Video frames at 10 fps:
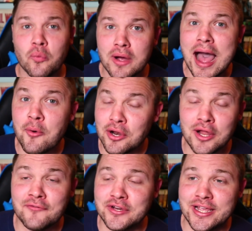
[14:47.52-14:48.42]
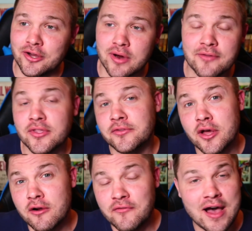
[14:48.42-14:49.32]
I would love to get Grand Theft
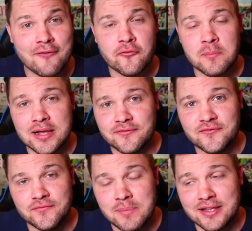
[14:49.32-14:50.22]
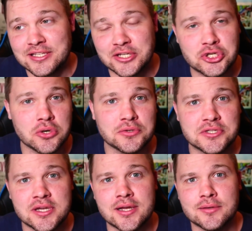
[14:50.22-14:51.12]
Auto 5 for my 6-year-old
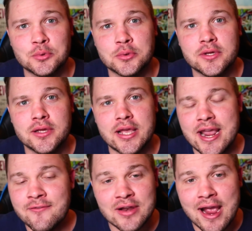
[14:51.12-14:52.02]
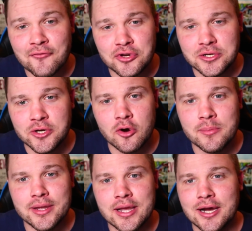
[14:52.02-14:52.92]
son. Even after you told
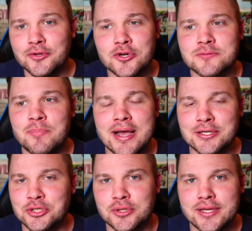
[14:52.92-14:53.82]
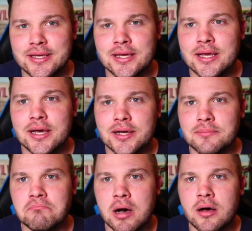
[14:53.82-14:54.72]
me there's basically
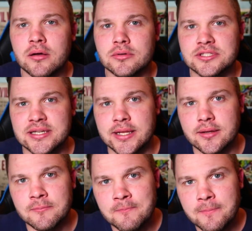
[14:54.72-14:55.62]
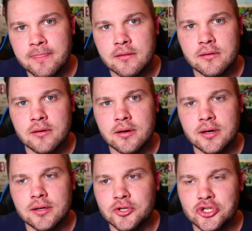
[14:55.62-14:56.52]
balls in it.
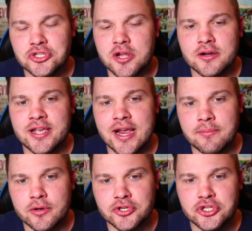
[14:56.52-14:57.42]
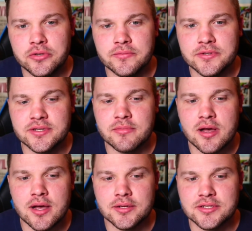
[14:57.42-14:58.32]
just on camera, shooting some
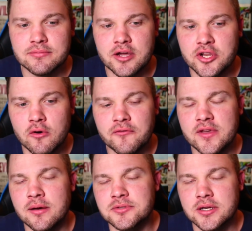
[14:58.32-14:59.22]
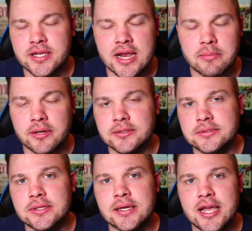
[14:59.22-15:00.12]
adult films on camera.
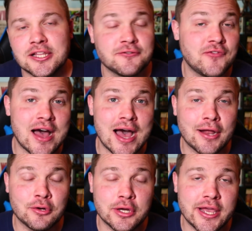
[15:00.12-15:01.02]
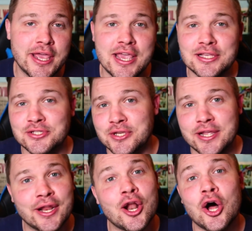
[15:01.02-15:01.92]
It's fine. He's
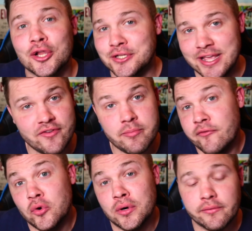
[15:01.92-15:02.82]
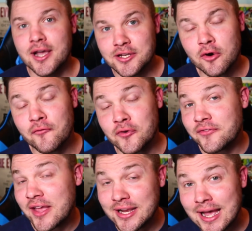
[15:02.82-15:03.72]
seen it all on TV before. And don't
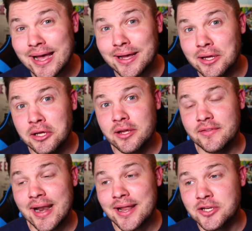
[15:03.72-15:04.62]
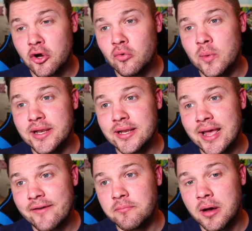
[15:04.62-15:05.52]
forget that guy that I told we didn't
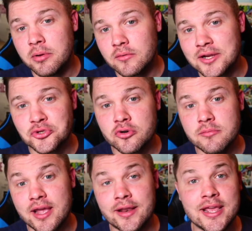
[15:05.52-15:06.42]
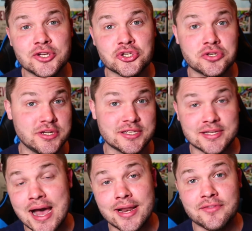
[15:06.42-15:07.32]
have a public restroom, and he just
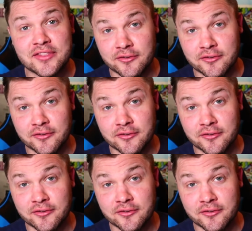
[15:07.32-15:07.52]
decided that